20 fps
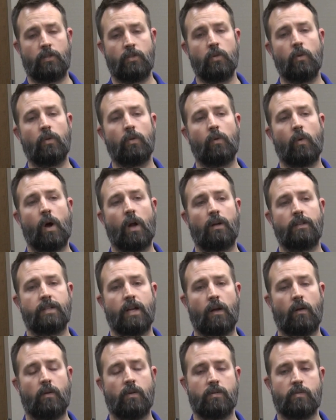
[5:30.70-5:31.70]
Two of the water
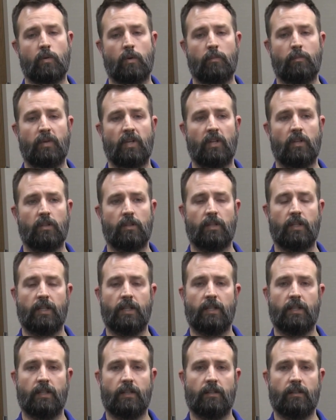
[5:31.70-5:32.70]
towers were built
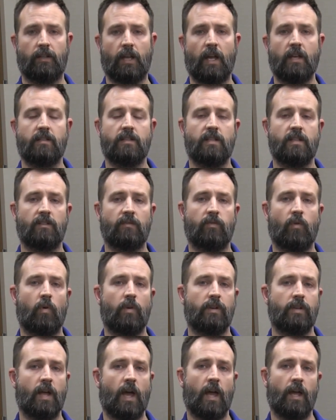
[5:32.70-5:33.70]
in
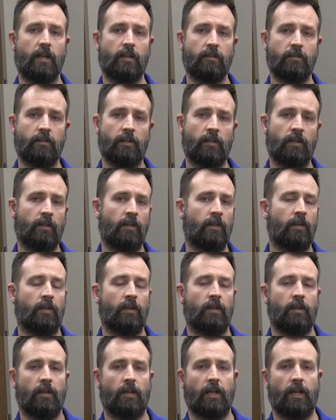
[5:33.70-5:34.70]
1949,
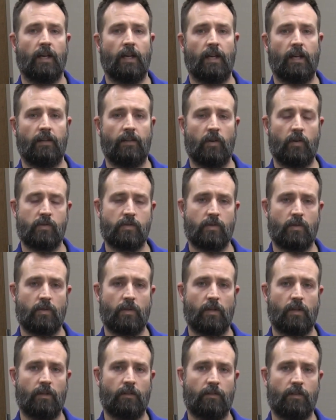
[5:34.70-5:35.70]
and those are
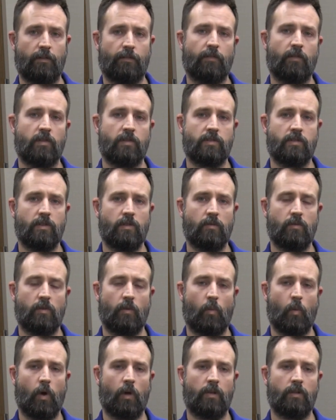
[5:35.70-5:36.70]
the first two,
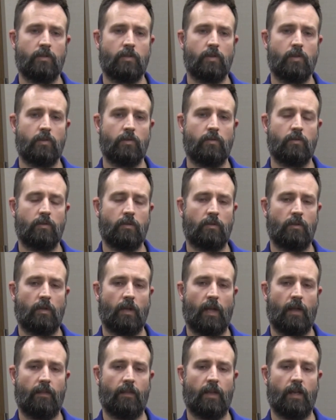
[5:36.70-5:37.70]
the 1 and 2.
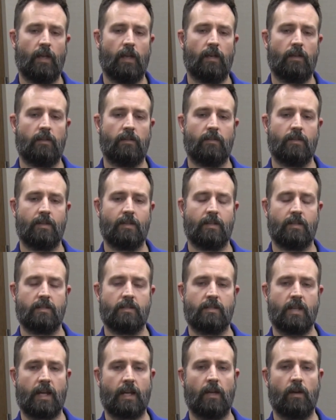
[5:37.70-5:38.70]
And then the
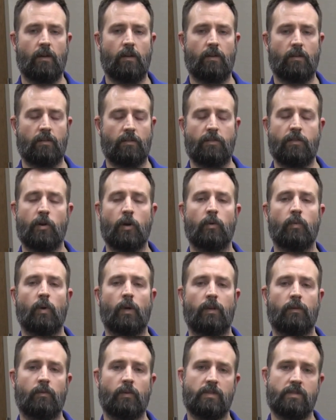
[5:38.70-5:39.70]
third
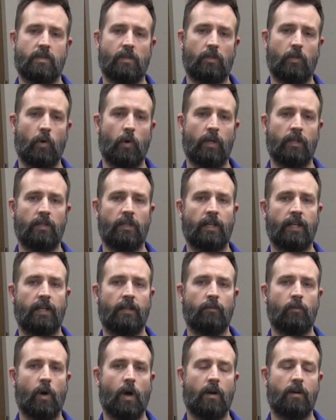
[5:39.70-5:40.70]
one was the Lloyd
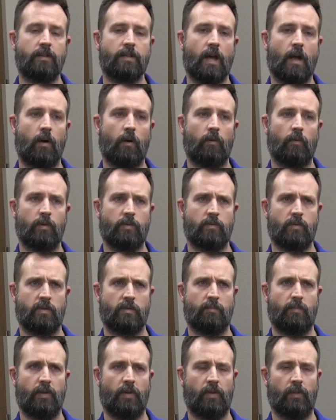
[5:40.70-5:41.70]
Lane water tower, which
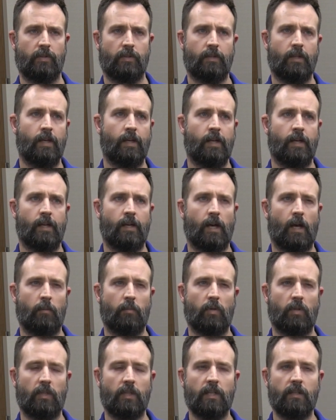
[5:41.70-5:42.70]
was built, I
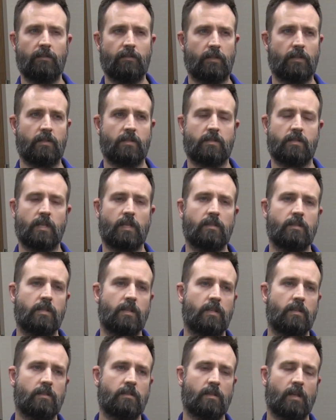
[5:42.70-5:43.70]
believe, in the
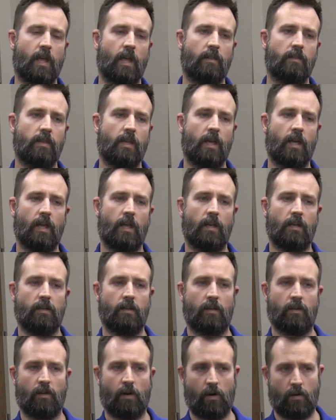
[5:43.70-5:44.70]
60s, and
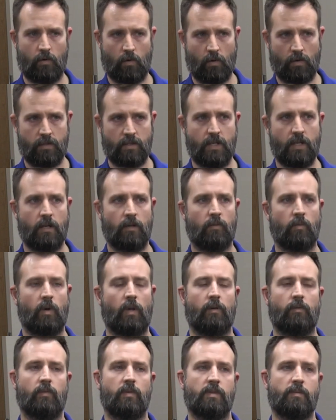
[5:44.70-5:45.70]
then our North Cedar
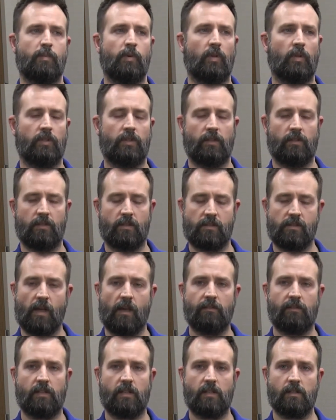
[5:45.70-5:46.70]
one was built in the
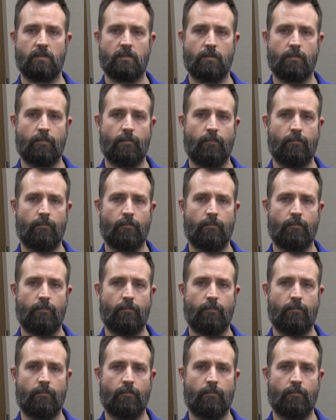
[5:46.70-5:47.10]
70s.